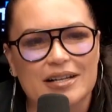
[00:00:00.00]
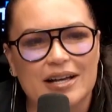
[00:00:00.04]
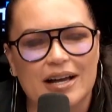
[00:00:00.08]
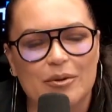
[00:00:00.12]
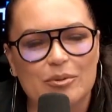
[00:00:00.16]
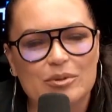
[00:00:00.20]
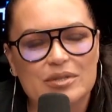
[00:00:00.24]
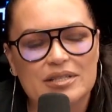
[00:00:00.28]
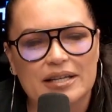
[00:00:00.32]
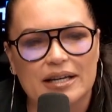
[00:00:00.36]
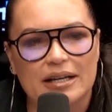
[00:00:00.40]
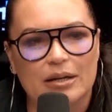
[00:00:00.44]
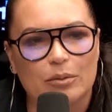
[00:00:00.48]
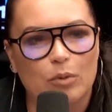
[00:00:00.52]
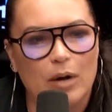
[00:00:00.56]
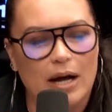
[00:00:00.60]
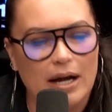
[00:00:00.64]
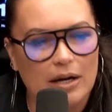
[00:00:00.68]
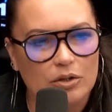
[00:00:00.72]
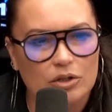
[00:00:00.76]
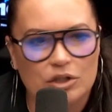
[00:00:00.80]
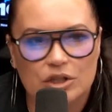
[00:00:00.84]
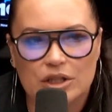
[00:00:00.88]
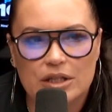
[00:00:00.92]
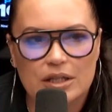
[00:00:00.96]
was like,
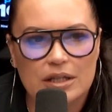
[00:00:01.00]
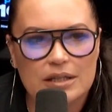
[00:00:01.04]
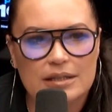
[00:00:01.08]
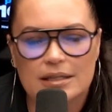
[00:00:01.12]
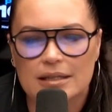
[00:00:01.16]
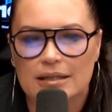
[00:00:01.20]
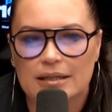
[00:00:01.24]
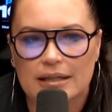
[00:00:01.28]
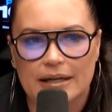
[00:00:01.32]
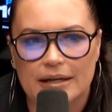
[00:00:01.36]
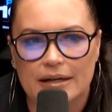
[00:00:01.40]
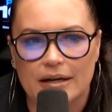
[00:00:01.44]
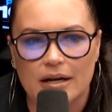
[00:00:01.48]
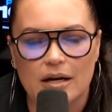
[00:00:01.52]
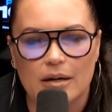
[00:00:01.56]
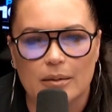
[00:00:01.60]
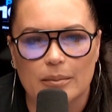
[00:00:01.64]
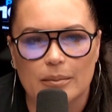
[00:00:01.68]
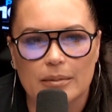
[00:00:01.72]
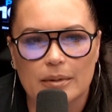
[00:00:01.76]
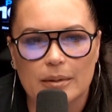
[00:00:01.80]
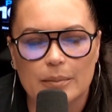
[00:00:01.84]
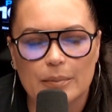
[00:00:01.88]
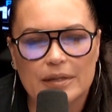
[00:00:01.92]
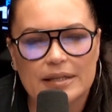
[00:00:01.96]
"Wow, she doesn't let up."
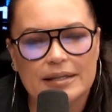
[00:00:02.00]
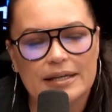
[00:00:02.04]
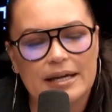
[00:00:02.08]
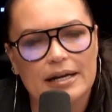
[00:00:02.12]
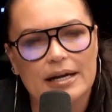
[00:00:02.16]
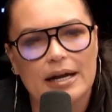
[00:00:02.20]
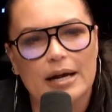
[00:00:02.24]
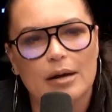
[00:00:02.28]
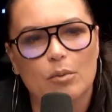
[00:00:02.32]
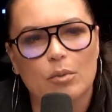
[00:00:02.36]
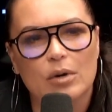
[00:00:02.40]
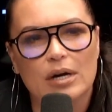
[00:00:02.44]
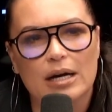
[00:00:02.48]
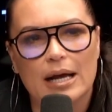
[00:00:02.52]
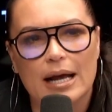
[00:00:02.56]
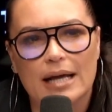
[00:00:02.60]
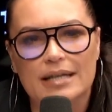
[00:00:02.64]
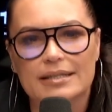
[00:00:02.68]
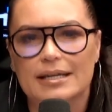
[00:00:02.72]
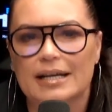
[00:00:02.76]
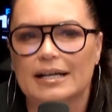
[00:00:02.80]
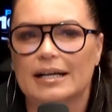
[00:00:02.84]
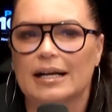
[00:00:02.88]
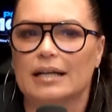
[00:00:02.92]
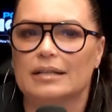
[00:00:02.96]
But then I,
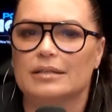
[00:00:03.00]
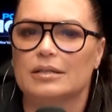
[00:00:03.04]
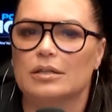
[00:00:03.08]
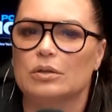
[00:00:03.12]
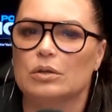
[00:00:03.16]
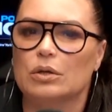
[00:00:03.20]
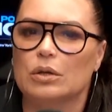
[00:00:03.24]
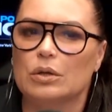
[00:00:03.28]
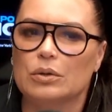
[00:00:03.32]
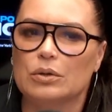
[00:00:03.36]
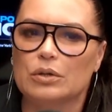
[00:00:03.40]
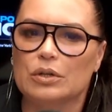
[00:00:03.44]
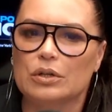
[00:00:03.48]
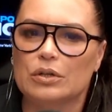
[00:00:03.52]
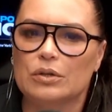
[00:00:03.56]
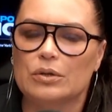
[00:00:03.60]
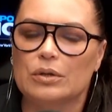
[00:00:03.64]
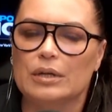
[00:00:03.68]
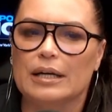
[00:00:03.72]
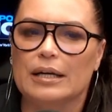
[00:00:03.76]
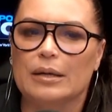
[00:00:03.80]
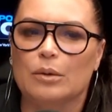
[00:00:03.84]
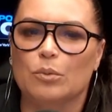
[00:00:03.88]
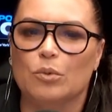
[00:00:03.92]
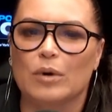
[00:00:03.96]
as I got to know you,
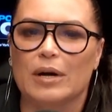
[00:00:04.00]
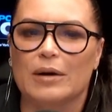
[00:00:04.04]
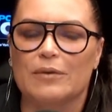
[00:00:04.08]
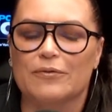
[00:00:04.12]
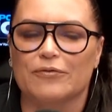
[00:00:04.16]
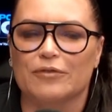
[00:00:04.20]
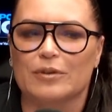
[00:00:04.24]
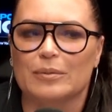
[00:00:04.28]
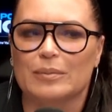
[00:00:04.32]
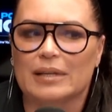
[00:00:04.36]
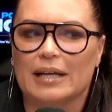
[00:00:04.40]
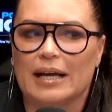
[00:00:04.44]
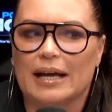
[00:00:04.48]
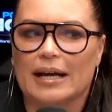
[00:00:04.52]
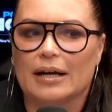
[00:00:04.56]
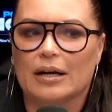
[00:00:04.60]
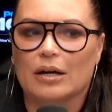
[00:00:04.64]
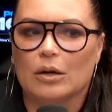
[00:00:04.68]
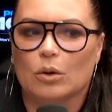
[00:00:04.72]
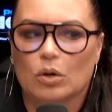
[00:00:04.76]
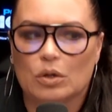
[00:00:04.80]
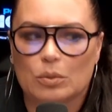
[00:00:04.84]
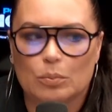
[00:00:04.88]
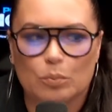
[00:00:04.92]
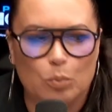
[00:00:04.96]
it went from like,
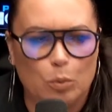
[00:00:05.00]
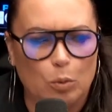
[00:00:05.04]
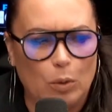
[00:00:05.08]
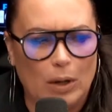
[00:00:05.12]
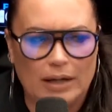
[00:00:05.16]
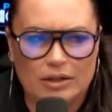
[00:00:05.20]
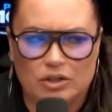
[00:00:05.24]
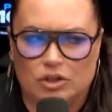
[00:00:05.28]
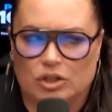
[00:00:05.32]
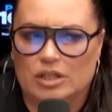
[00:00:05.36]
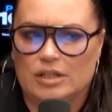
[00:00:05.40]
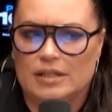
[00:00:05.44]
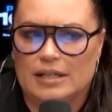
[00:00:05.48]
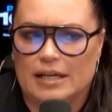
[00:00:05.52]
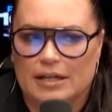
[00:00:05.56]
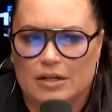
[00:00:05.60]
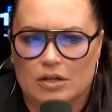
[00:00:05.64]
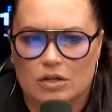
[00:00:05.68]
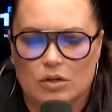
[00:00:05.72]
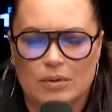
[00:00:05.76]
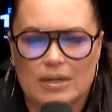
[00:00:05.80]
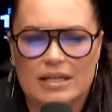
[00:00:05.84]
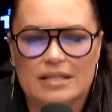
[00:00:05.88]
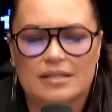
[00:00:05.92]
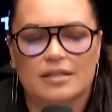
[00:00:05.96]
"Wow, she's like
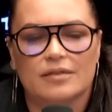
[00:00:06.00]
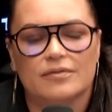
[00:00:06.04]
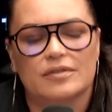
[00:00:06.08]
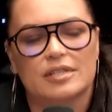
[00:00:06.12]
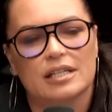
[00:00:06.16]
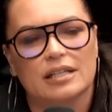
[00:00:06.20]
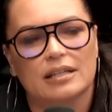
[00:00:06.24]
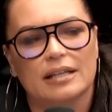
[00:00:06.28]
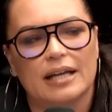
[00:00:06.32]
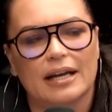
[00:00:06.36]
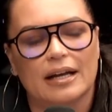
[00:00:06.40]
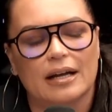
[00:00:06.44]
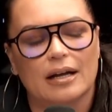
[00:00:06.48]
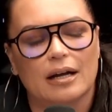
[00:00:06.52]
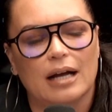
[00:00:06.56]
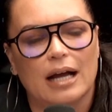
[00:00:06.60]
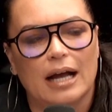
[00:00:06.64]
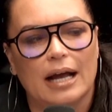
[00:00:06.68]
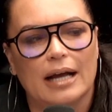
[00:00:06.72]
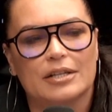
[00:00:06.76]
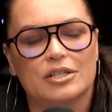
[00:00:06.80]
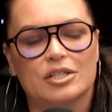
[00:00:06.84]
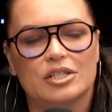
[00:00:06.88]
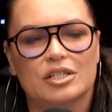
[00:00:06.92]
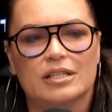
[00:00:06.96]
aggressive," to like,
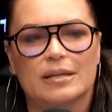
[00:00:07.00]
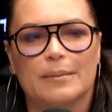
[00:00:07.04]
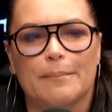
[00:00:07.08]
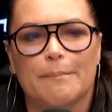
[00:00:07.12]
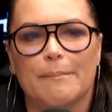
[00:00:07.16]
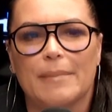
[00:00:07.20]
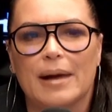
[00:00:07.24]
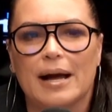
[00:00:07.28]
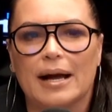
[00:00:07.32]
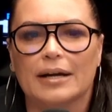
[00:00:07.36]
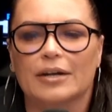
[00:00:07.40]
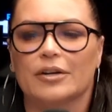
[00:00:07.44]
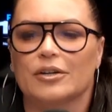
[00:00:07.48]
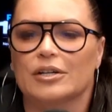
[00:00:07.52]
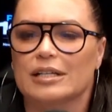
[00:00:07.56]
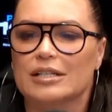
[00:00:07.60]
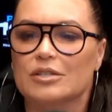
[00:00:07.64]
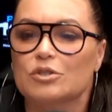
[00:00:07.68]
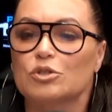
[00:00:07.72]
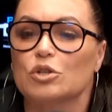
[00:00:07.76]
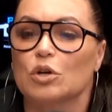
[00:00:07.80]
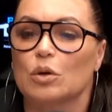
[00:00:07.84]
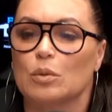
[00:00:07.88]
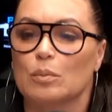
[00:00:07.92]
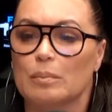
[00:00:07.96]
I just admired it
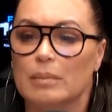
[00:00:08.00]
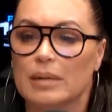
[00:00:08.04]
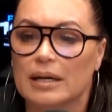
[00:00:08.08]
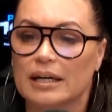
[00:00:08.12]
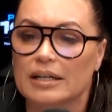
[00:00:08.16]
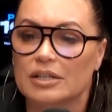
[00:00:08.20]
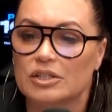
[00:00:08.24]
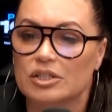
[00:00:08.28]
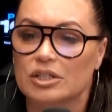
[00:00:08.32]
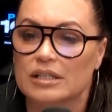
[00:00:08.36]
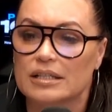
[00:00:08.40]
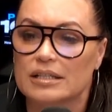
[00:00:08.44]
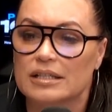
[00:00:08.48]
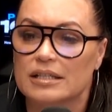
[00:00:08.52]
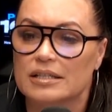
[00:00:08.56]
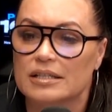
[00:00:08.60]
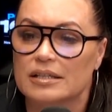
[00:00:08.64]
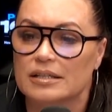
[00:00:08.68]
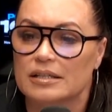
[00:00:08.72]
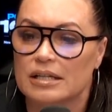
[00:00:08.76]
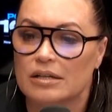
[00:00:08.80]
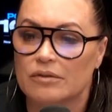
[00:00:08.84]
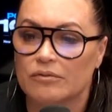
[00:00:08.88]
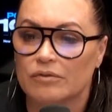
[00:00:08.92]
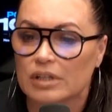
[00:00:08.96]
so much because it's
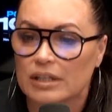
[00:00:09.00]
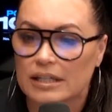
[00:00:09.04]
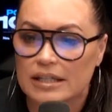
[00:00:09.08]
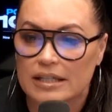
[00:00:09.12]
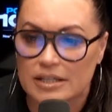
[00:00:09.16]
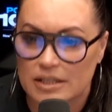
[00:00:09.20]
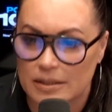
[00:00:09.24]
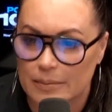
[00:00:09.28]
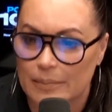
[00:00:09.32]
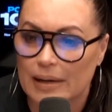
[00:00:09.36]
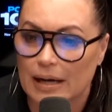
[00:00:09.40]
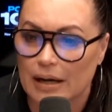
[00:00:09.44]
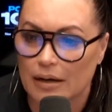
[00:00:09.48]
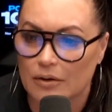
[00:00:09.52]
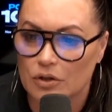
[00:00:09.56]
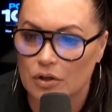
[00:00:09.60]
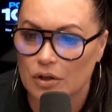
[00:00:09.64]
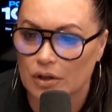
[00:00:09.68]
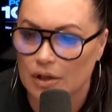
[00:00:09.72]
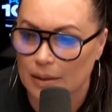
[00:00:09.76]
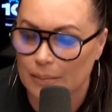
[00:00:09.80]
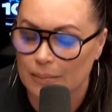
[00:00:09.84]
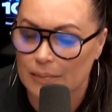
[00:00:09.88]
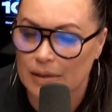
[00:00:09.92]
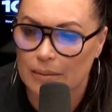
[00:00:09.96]
it yeah. really is about
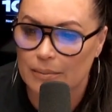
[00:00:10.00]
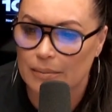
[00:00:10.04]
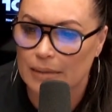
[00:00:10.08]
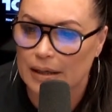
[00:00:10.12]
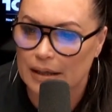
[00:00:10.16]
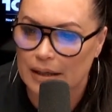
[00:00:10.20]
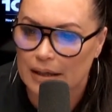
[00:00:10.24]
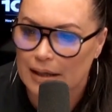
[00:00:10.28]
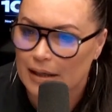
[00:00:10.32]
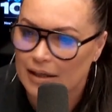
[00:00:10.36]
your commitment.